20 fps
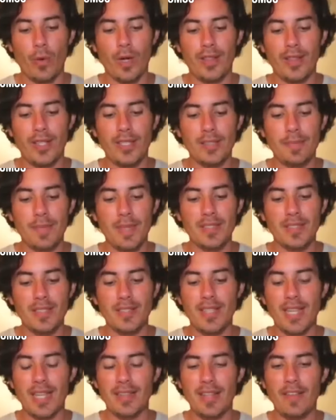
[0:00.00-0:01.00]
What this
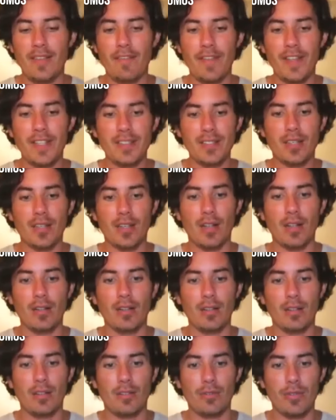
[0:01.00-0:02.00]
means is that the
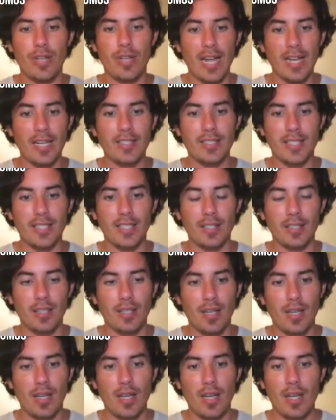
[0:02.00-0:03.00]
physical
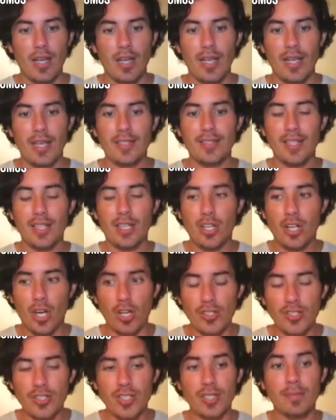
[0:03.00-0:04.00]
reality is a
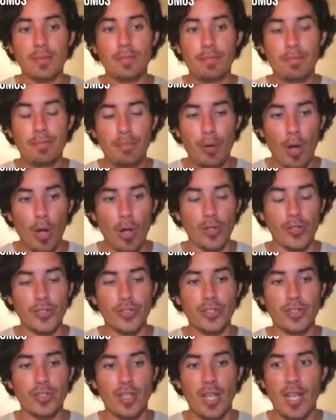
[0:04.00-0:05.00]
constant
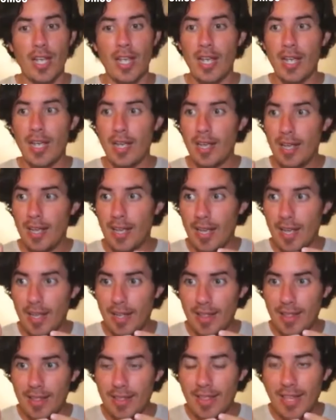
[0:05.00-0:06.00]
pulse
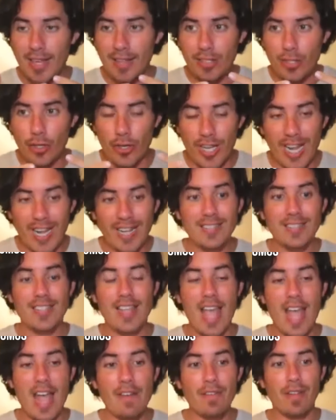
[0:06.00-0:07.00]
that
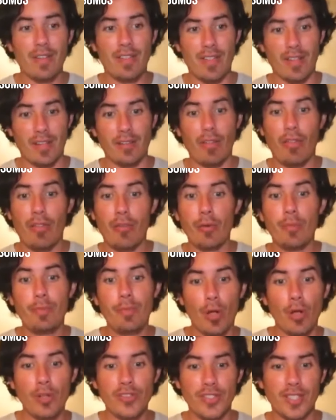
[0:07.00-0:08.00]
connects everything through
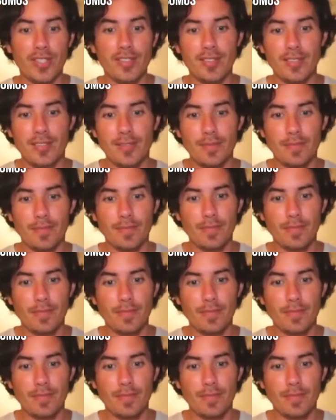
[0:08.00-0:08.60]
pulses.